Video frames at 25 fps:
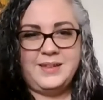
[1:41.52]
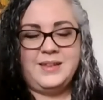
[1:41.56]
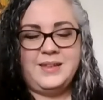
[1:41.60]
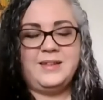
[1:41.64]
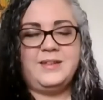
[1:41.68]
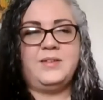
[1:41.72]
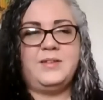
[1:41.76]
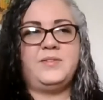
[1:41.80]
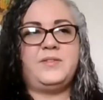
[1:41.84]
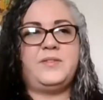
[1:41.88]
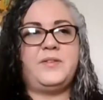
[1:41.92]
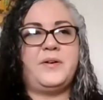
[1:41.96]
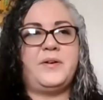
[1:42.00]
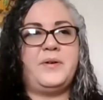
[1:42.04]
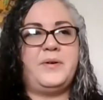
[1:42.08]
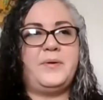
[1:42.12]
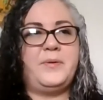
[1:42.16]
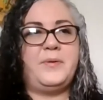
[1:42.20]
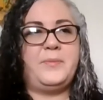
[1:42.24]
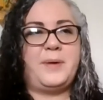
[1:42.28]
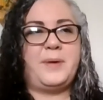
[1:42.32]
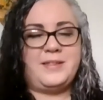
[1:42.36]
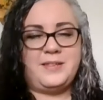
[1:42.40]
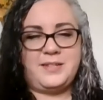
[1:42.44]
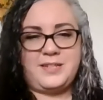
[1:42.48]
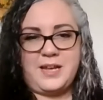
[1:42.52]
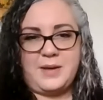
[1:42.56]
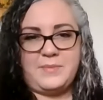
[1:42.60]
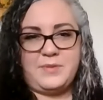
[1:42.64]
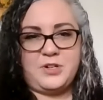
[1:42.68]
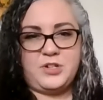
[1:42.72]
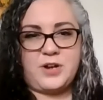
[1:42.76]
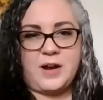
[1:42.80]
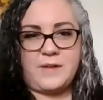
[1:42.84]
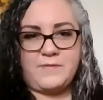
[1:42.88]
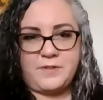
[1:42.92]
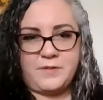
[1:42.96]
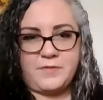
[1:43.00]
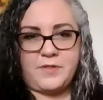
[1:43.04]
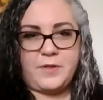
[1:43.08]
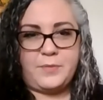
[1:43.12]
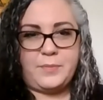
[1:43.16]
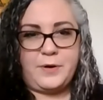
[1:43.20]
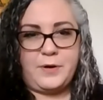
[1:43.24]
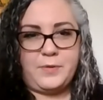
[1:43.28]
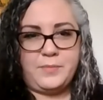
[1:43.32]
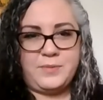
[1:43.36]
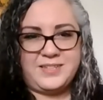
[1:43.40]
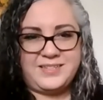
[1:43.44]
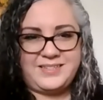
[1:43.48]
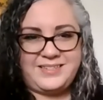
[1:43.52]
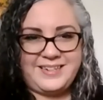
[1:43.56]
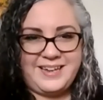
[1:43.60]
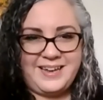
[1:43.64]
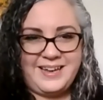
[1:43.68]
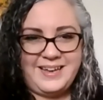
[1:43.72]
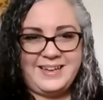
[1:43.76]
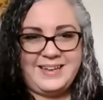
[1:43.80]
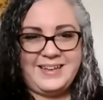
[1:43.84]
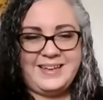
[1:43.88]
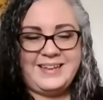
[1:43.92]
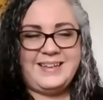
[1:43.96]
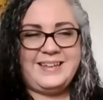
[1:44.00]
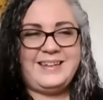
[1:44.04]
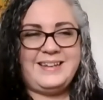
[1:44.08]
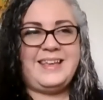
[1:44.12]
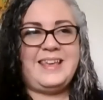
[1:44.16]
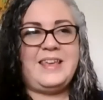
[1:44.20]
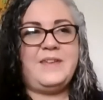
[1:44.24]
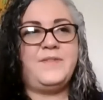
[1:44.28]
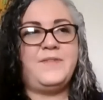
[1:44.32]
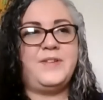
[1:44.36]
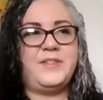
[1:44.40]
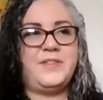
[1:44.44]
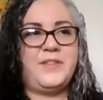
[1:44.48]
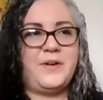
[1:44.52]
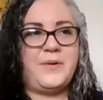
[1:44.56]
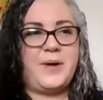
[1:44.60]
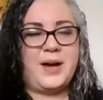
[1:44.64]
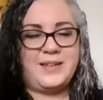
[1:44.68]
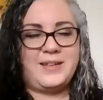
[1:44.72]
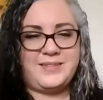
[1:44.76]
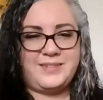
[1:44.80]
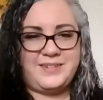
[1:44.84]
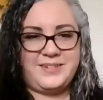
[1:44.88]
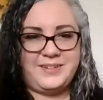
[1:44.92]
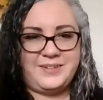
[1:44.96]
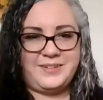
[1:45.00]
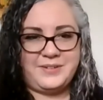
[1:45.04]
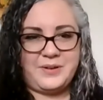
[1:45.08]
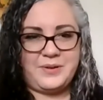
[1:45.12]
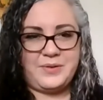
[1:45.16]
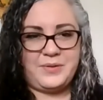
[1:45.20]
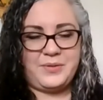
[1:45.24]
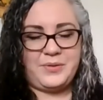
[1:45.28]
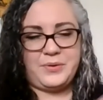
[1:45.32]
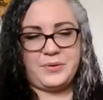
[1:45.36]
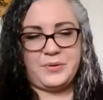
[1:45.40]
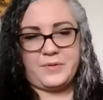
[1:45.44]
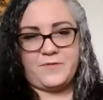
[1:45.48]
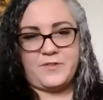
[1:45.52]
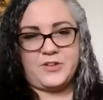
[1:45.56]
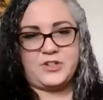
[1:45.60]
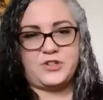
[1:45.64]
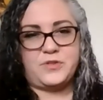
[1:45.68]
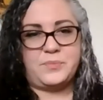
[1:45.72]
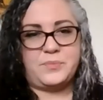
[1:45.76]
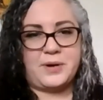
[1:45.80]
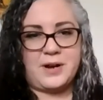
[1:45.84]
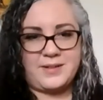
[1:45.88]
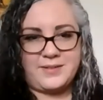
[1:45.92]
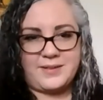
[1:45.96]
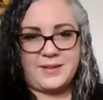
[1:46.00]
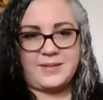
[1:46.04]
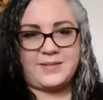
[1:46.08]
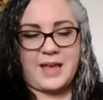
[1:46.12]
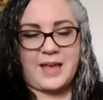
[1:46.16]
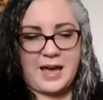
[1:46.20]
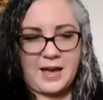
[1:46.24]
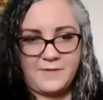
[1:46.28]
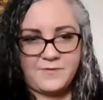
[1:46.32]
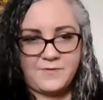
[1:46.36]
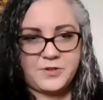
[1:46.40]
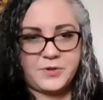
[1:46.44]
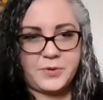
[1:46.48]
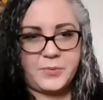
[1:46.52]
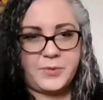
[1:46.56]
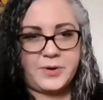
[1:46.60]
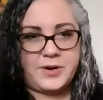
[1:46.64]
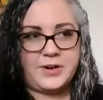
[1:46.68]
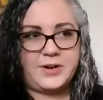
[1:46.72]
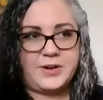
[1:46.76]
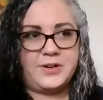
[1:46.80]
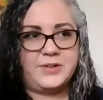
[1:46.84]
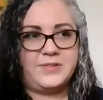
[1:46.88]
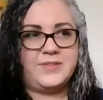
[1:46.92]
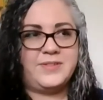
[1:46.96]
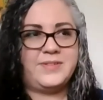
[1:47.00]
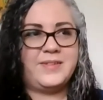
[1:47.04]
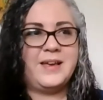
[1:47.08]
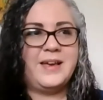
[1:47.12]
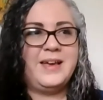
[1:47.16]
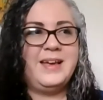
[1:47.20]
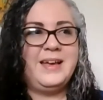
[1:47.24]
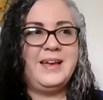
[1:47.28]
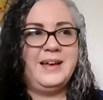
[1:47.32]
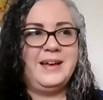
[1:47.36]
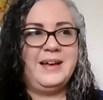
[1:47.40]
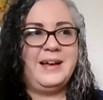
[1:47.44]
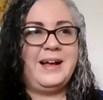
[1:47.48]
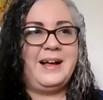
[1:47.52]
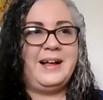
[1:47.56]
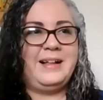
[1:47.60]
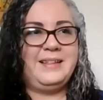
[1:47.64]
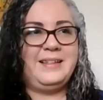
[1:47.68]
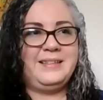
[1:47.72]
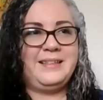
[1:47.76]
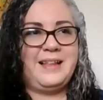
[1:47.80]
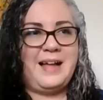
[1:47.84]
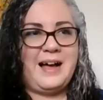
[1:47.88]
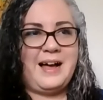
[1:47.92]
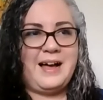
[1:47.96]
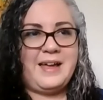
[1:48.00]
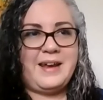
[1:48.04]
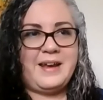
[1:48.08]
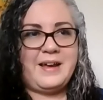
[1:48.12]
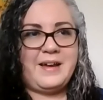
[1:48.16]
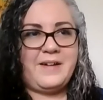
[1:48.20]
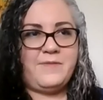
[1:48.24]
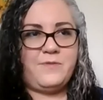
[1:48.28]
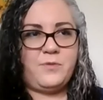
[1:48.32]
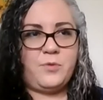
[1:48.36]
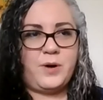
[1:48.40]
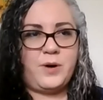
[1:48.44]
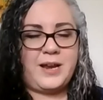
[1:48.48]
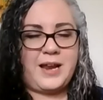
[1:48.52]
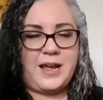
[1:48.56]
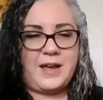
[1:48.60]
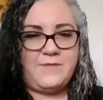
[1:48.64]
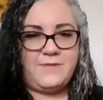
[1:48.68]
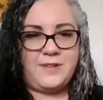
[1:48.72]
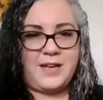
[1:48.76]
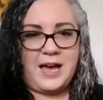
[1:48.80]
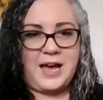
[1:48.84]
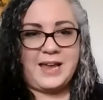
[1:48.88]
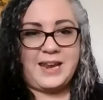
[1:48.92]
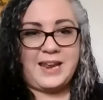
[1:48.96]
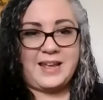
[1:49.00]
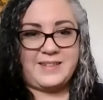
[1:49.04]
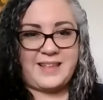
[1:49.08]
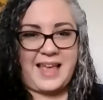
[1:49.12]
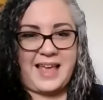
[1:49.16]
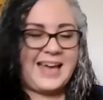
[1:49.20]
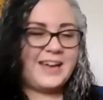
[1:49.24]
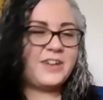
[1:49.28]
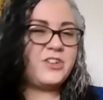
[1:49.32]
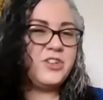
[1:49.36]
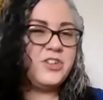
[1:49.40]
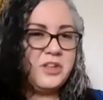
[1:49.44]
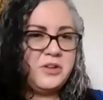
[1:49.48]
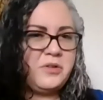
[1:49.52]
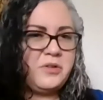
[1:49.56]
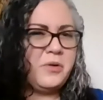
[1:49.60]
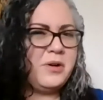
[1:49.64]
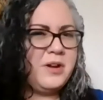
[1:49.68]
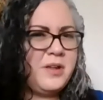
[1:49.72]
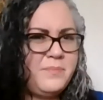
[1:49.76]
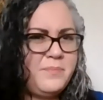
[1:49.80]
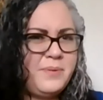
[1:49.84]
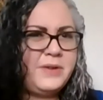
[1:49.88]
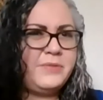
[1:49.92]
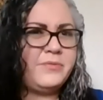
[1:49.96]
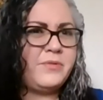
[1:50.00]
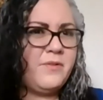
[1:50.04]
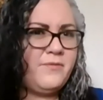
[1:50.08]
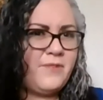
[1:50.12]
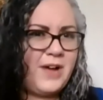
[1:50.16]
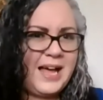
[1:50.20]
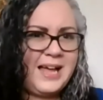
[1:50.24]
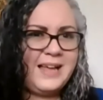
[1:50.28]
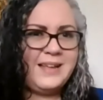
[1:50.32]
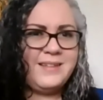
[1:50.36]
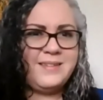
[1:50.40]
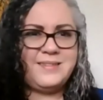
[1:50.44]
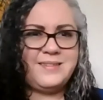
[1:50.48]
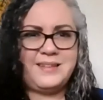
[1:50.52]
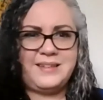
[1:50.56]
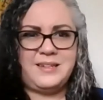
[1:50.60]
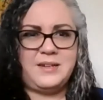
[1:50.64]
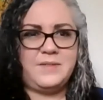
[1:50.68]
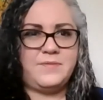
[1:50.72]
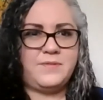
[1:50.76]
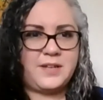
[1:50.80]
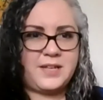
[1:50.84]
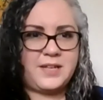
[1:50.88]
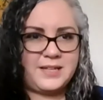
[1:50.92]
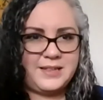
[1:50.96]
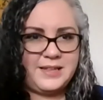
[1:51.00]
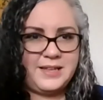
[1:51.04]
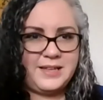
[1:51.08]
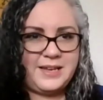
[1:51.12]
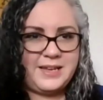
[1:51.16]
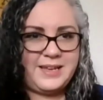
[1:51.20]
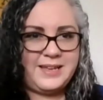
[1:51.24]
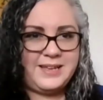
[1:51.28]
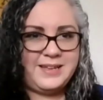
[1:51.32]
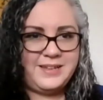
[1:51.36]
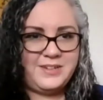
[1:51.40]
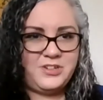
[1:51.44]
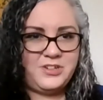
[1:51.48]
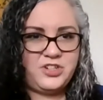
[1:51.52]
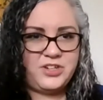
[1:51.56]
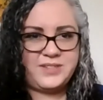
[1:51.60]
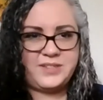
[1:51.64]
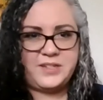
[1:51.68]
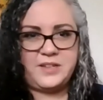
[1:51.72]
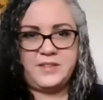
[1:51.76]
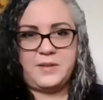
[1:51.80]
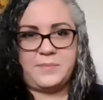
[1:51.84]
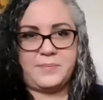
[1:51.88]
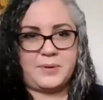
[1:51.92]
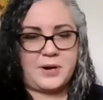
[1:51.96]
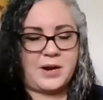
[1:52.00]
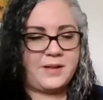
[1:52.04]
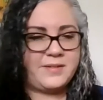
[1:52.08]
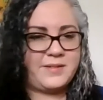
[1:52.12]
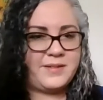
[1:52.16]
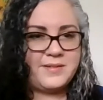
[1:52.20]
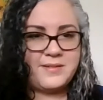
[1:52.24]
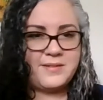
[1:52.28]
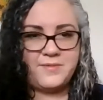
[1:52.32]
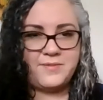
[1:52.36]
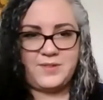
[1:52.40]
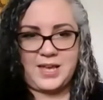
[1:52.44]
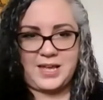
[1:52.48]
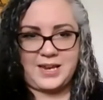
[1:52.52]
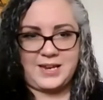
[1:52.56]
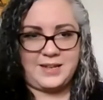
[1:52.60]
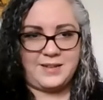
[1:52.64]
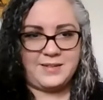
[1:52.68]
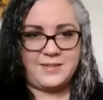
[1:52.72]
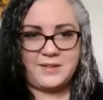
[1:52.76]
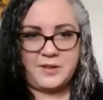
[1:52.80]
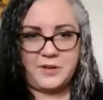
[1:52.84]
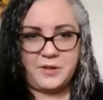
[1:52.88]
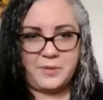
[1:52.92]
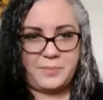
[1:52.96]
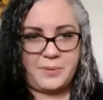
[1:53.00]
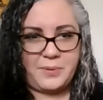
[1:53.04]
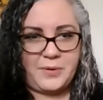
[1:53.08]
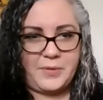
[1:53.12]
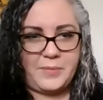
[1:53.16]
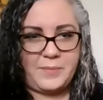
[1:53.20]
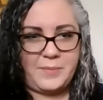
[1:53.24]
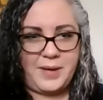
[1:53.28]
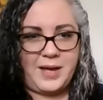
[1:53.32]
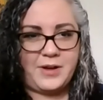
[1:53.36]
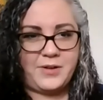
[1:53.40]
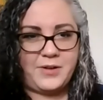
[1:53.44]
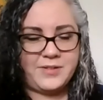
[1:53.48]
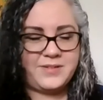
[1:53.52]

So by the time a draft of the poem is done, even though I still go through a revision process afterwards, a lot of what I've got has actually already been revised significantly just in the process of getting a single poem out.